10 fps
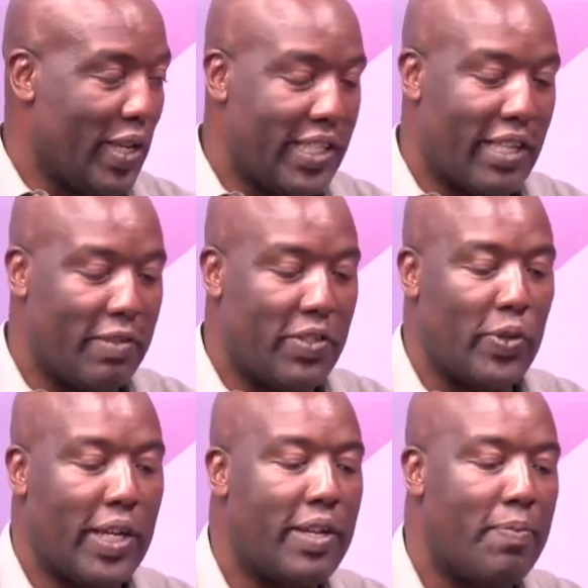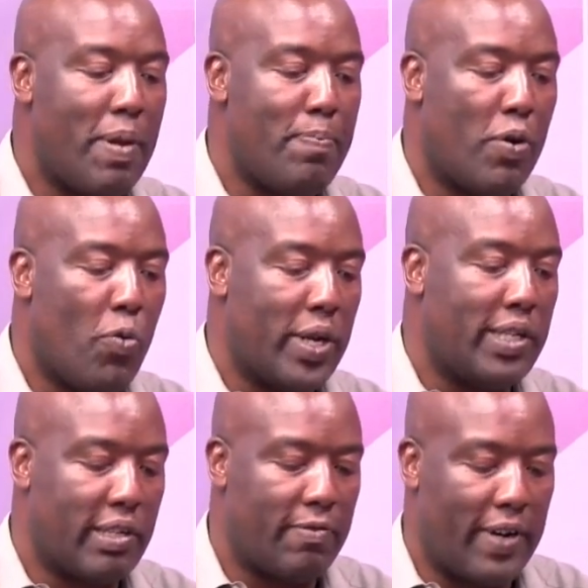Aid Service, where people who are
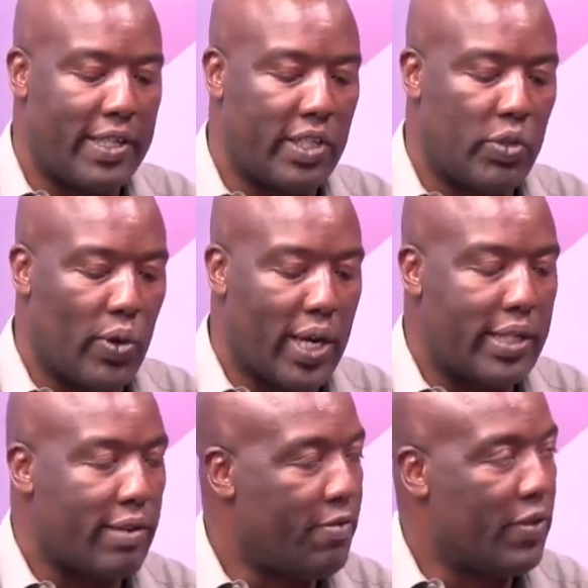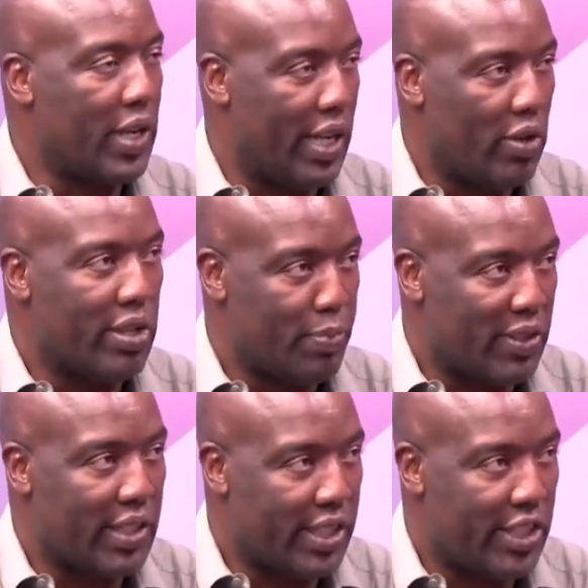disadvantaged, who can't afford legal
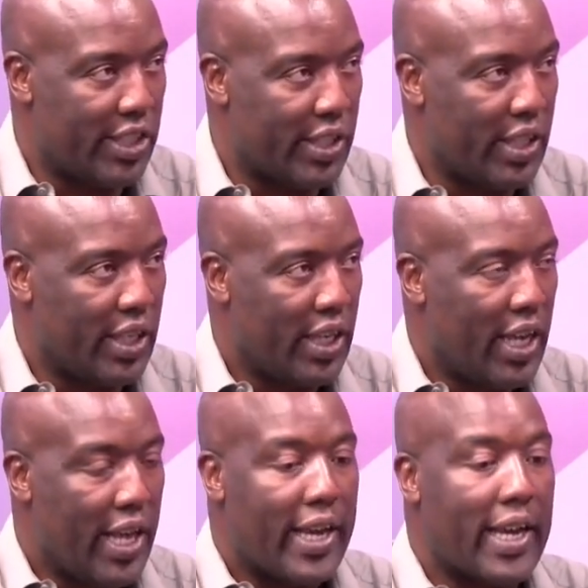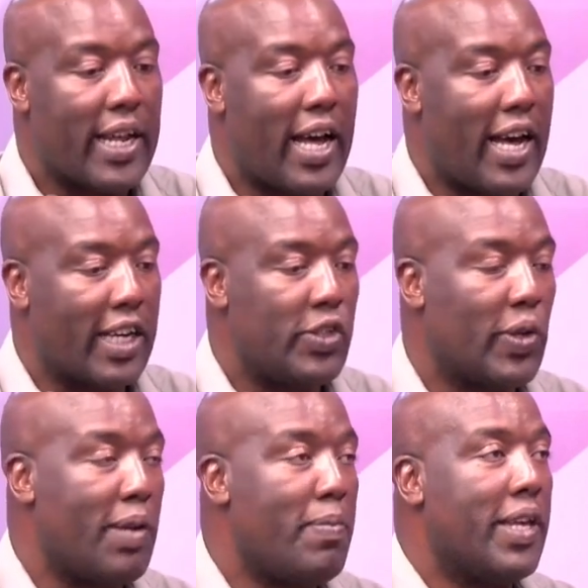representation, can
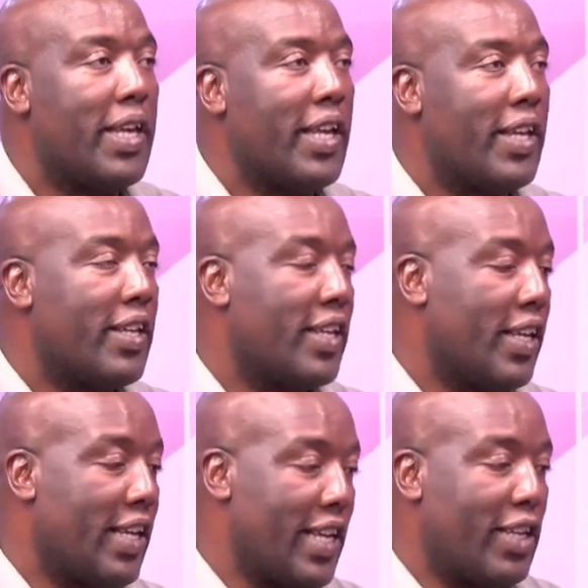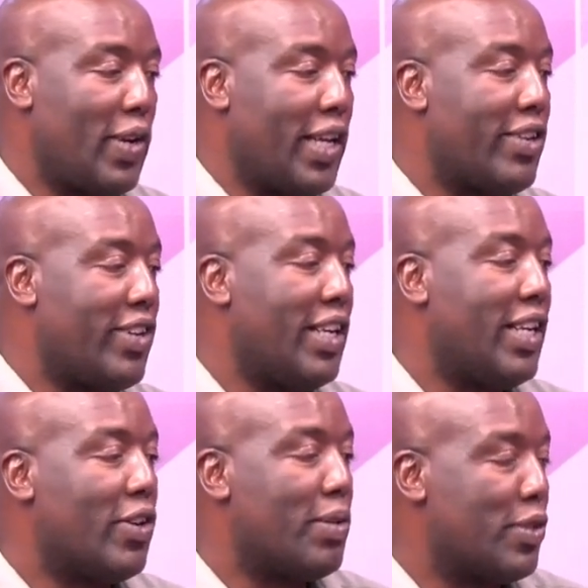actually get
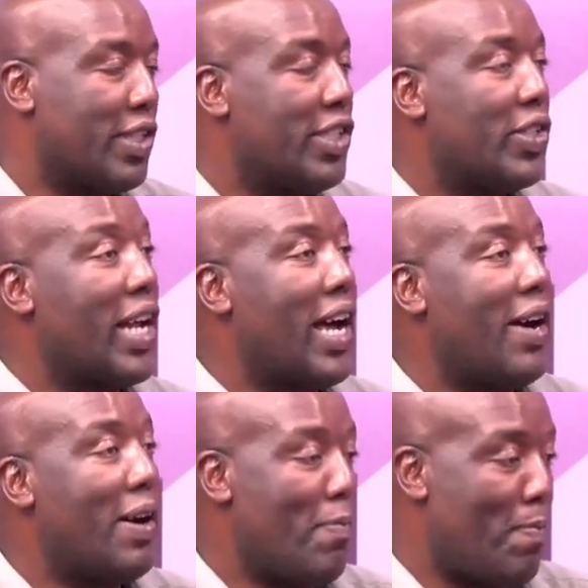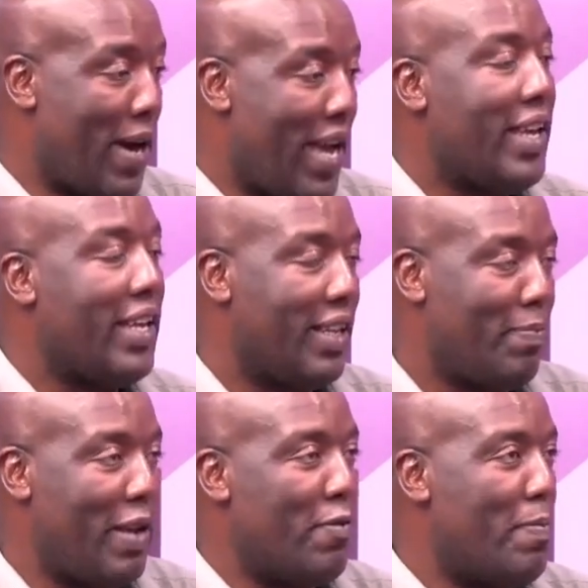legal representation
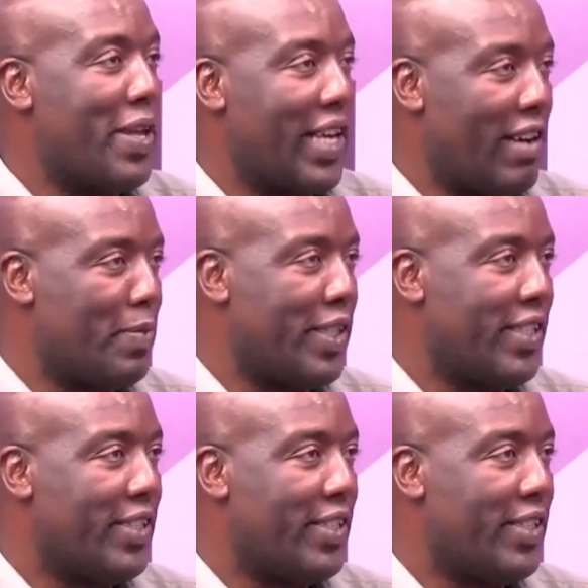paid for by the government.